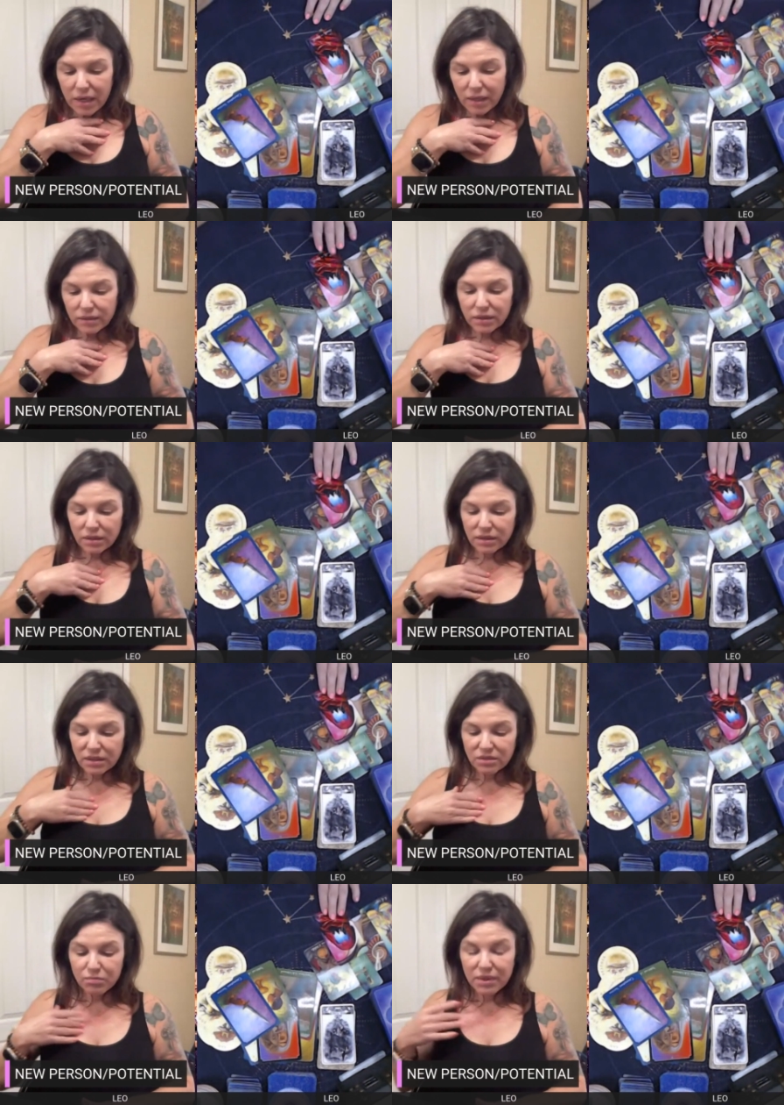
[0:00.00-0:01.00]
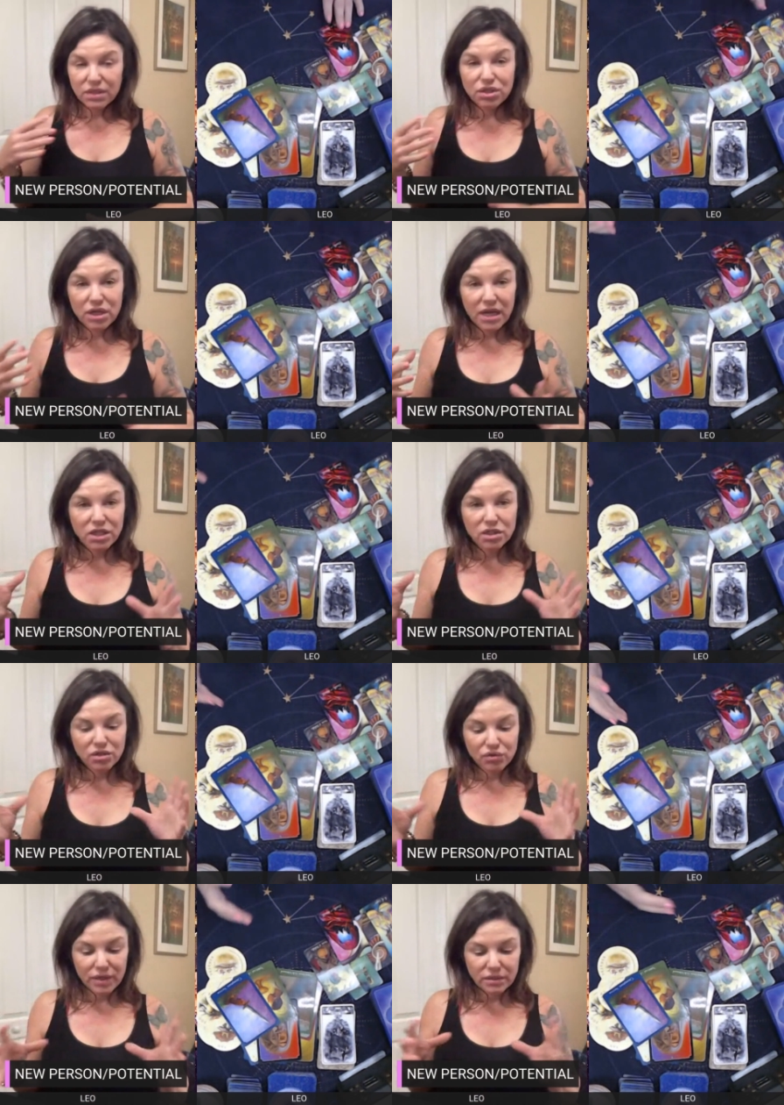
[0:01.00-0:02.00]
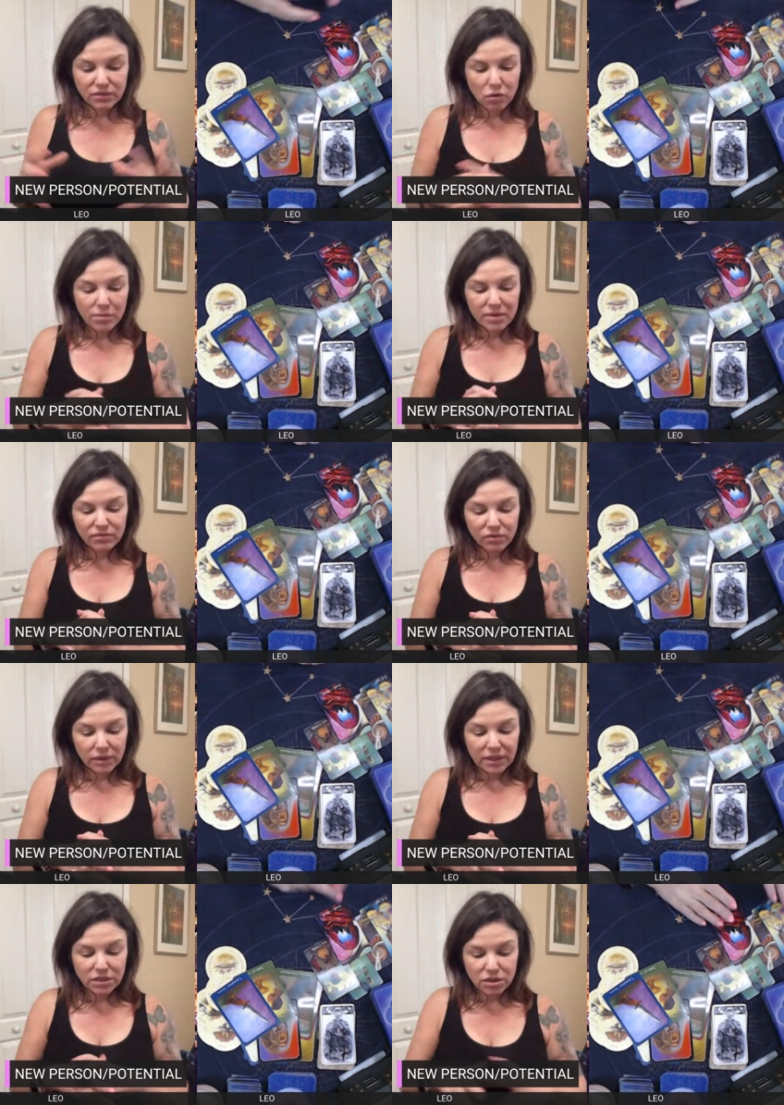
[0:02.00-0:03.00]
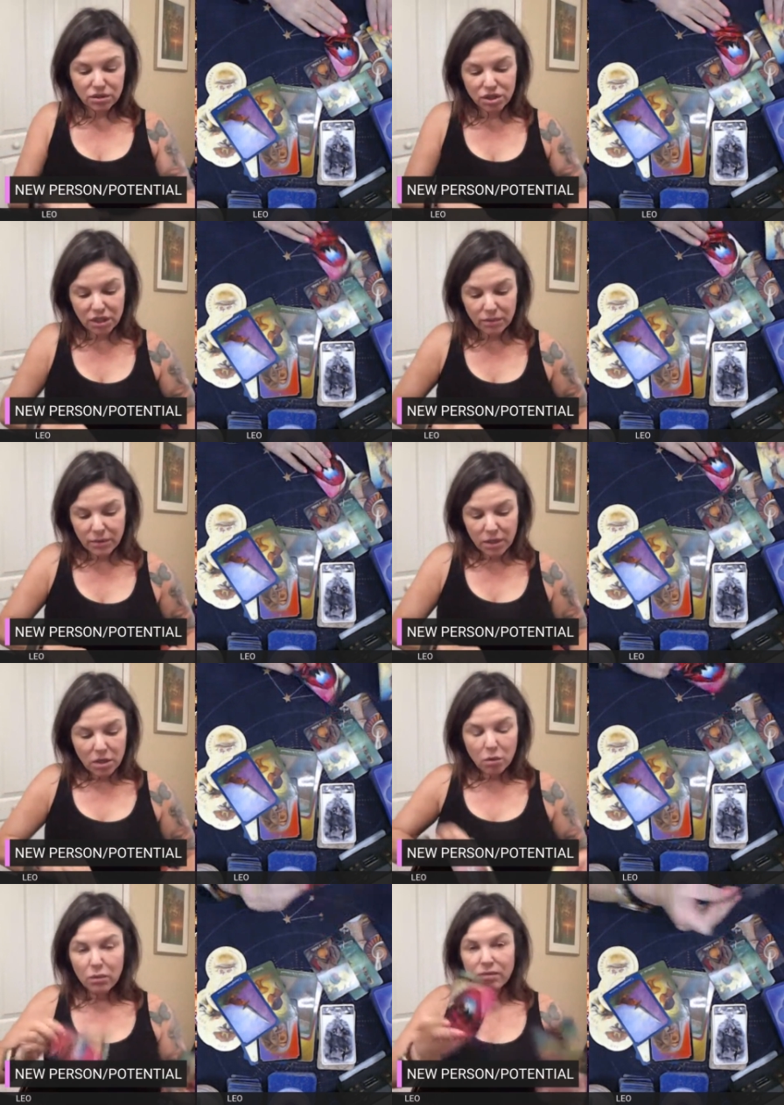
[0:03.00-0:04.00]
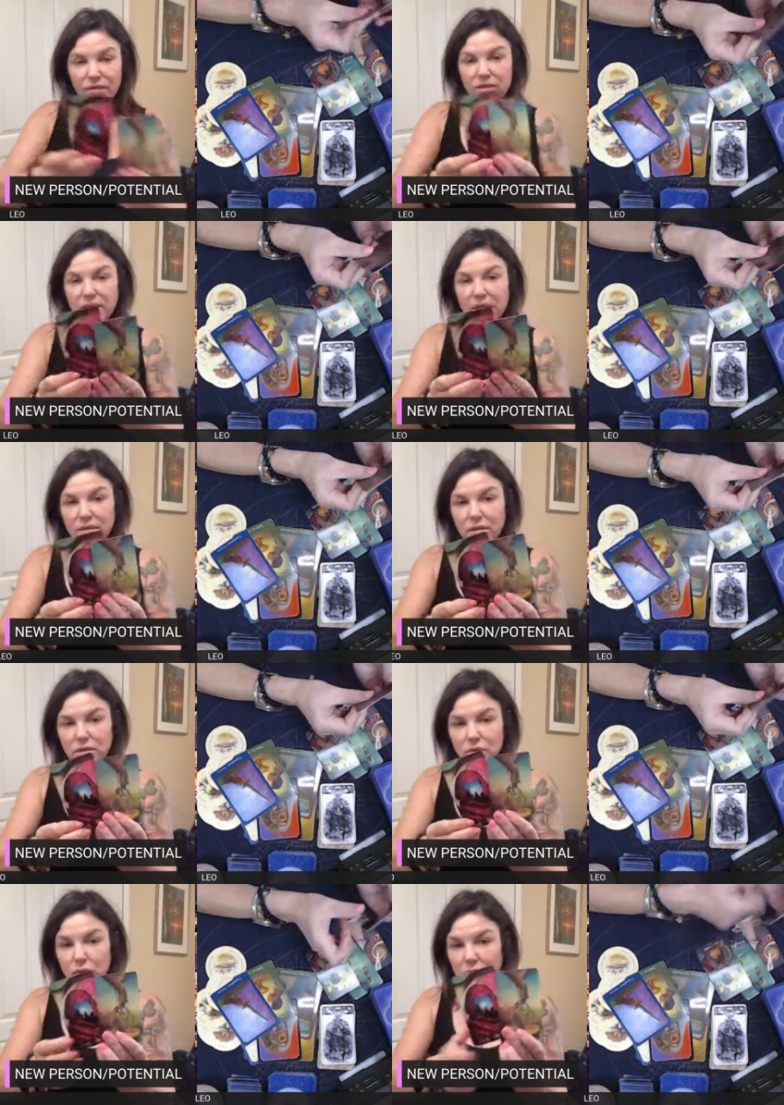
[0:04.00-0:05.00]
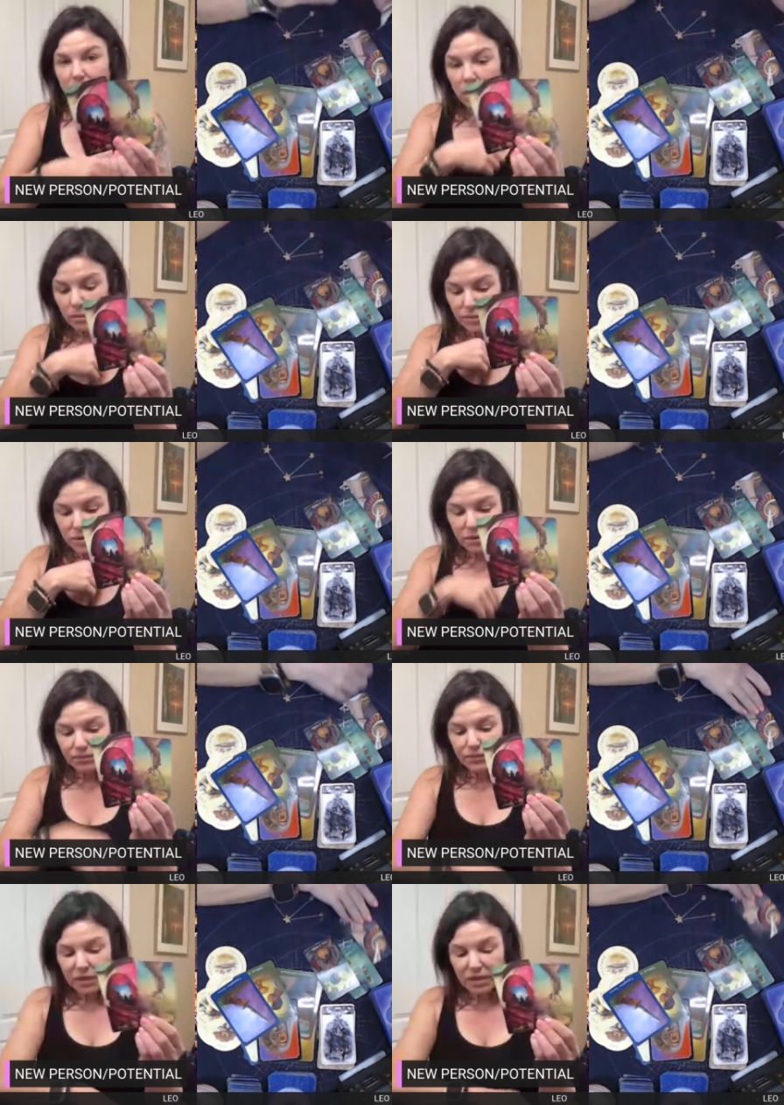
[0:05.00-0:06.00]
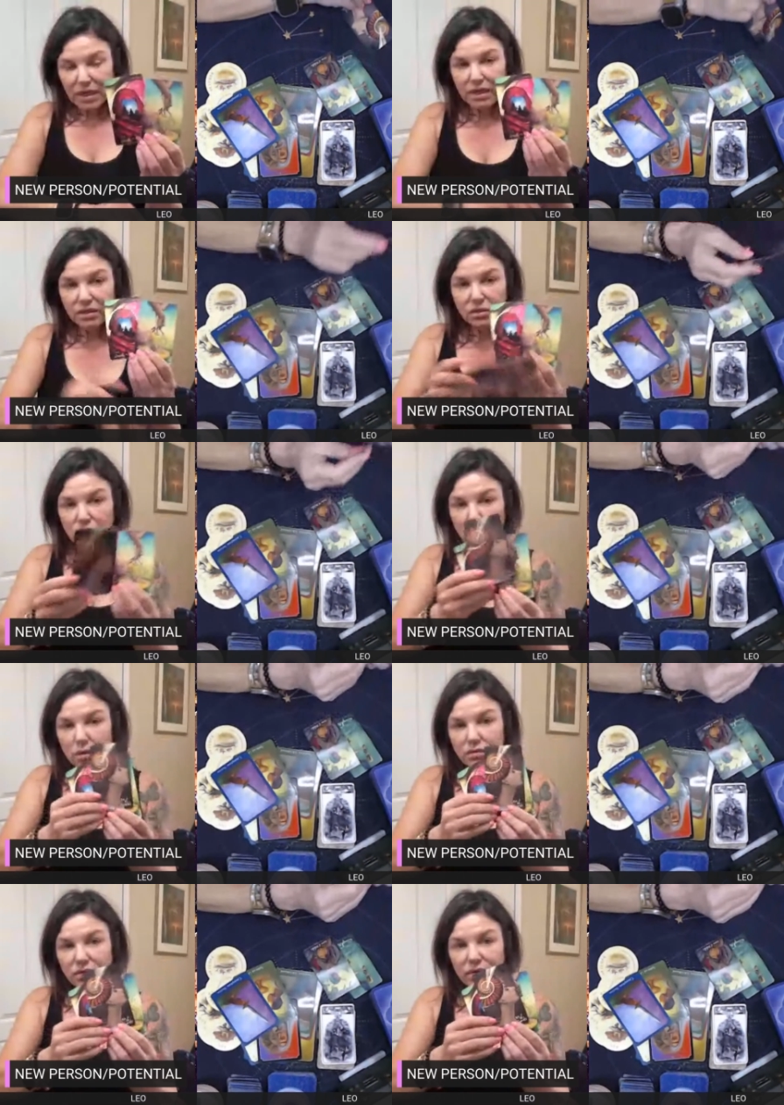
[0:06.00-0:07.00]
And this is big change, a transformative relationship with the death and the two of cups and the ace of swords.